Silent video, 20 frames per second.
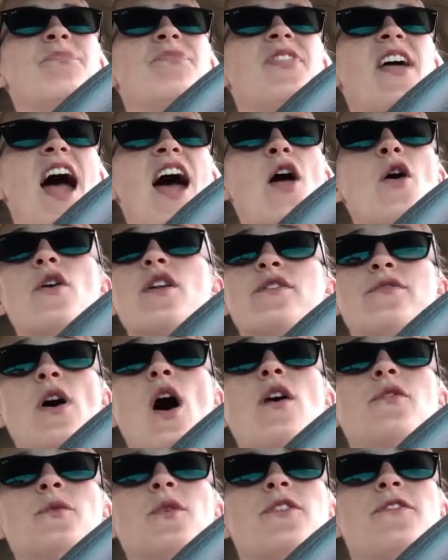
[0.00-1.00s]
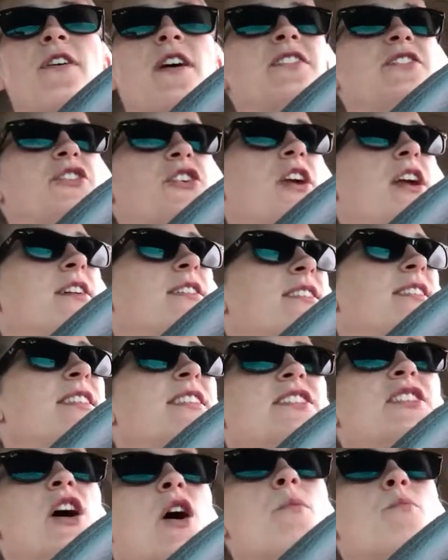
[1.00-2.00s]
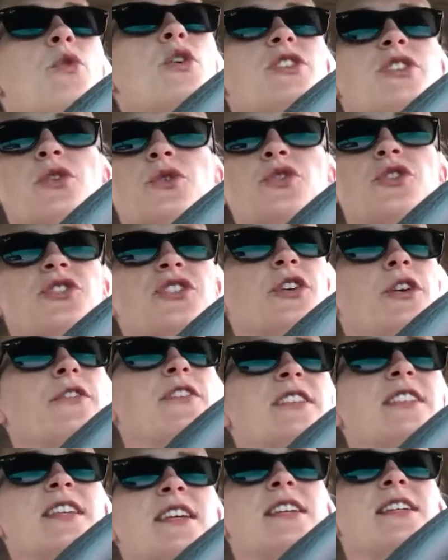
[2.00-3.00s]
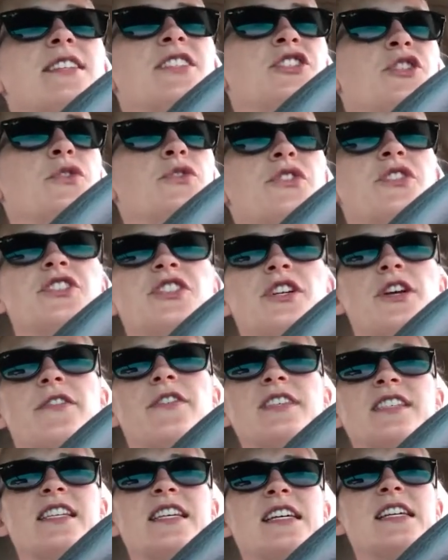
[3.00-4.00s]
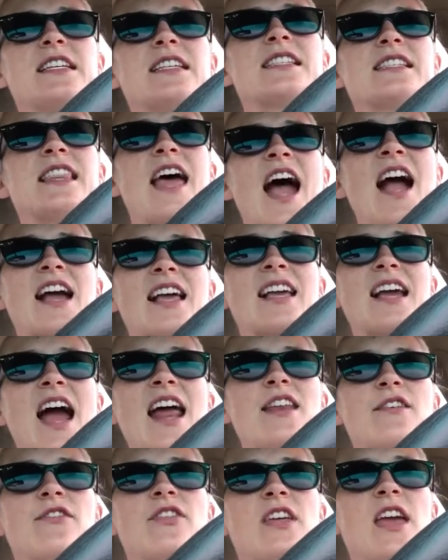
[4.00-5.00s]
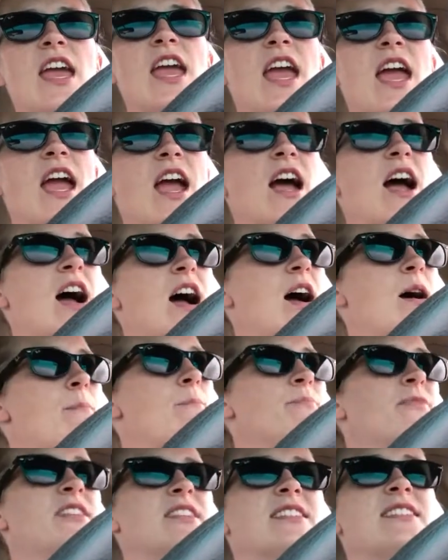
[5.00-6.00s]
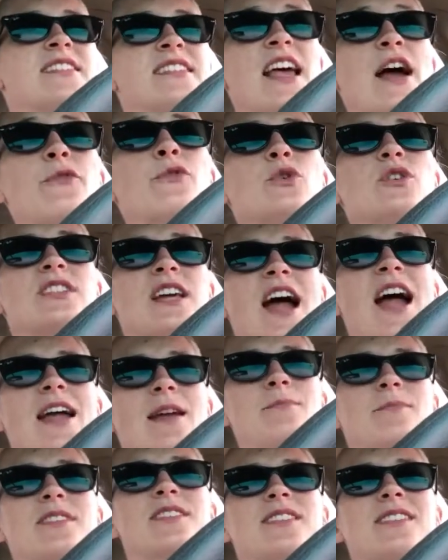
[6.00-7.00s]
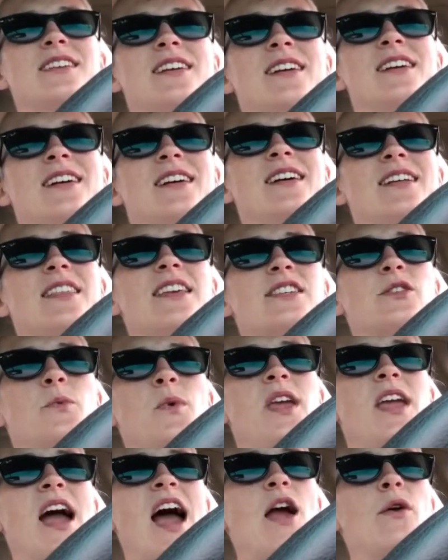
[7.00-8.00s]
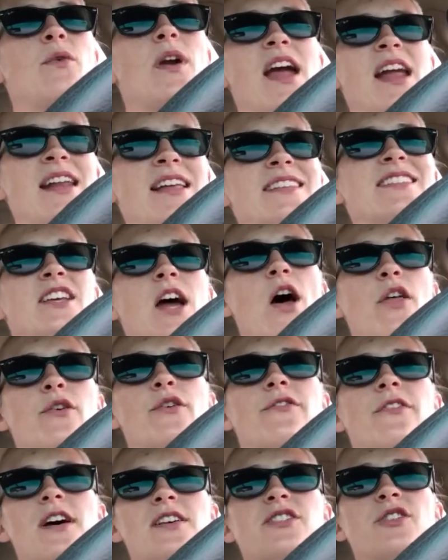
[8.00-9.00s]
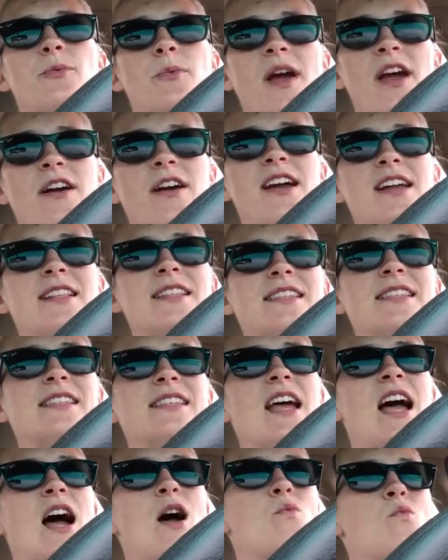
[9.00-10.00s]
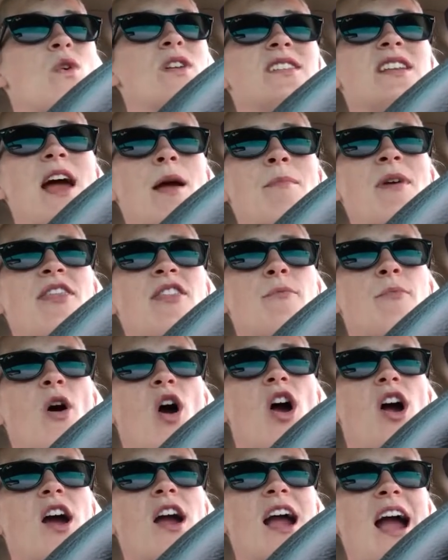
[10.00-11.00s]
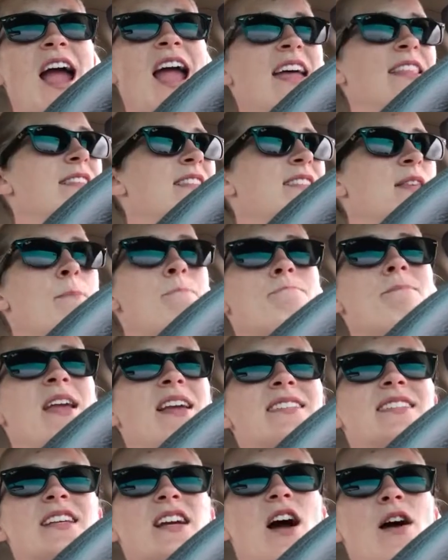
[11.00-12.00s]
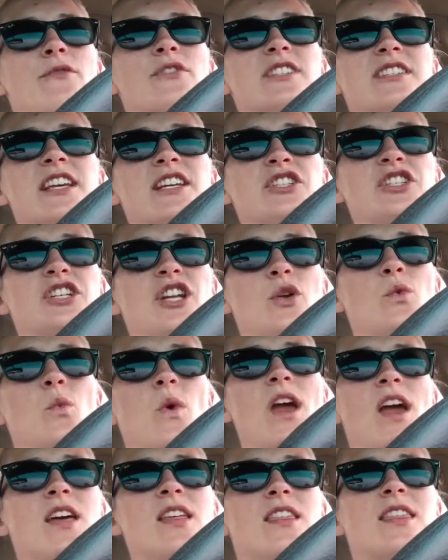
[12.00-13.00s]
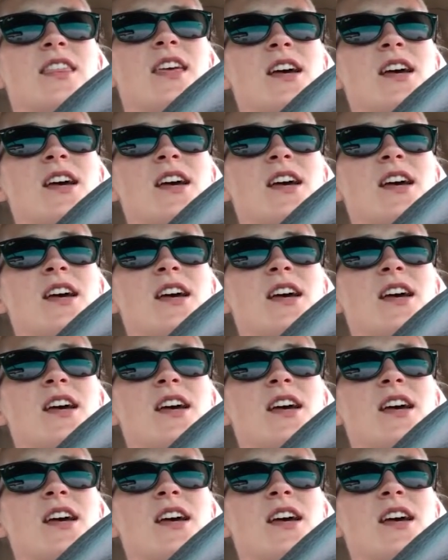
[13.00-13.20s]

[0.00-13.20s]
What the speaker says: that are involved with the foster care system or social services, children's services, that kind of thing. Several times this week I ran into other foster parents. One time at the park, I had this amazing conversation with,